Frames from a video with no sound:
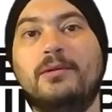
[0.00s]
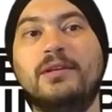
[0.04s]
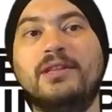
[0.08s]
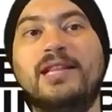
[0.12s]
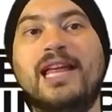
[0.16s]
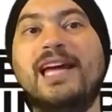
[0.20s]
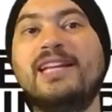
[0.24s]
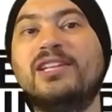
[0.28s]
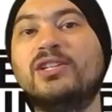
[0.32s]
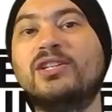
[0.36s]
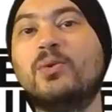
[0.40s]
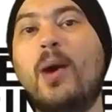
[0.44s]

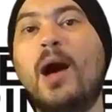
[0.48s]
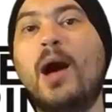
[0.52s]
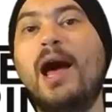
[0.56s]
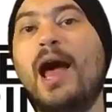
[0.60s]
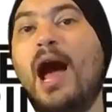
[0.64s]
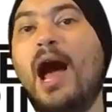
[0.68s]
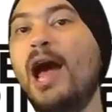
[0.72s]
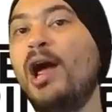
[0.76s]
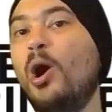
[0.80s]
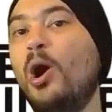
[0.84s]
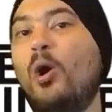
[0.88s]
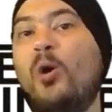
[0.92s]
That's why
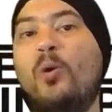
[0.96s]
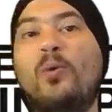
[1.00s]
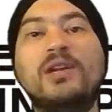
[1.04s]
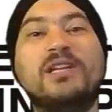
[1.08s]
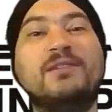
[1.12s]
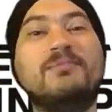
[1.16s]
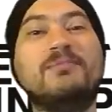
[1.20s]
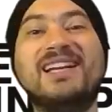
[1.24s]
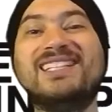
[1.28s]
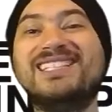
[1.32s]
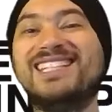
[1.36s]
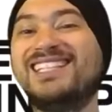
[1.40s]
I always
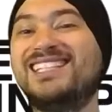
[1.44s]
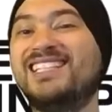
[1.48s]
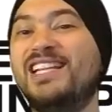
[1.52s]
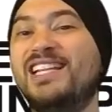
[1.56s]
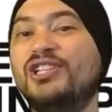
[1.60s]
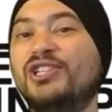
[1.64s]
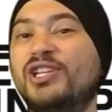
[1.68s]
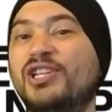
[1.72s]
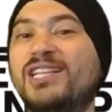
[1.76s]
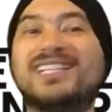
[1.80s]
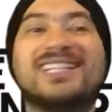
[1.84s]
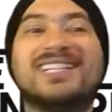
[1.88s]
make
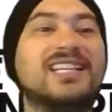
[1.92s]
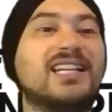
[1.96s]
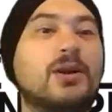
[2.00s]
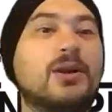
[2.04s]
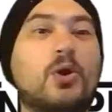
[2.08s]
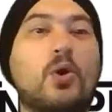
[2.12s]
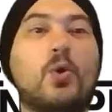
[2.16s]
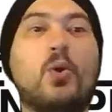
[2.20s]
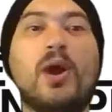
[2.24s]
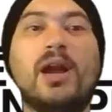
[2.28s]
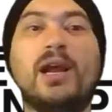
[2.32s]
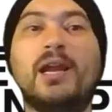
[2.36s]
decisions
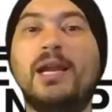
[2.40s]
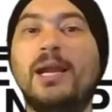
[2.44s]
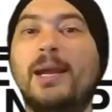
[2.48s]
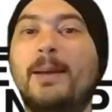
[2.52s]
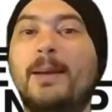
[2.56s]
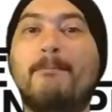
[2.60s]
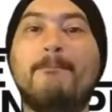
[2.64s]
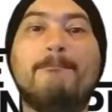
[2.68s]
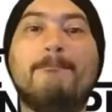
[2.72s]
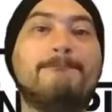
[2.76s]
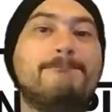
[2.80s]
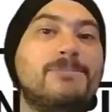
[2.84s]

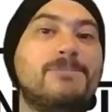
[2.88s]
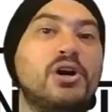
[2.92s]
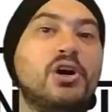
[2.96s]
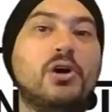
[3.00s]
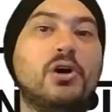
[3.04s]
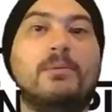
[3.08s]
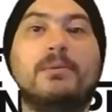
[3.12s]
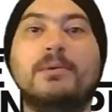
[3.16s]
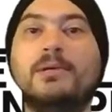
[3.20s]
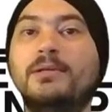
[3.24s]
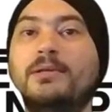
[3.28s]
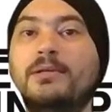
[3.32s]
quickly.
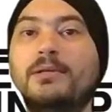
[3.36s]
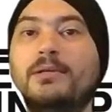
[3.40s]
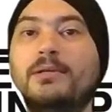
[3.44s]
Boom.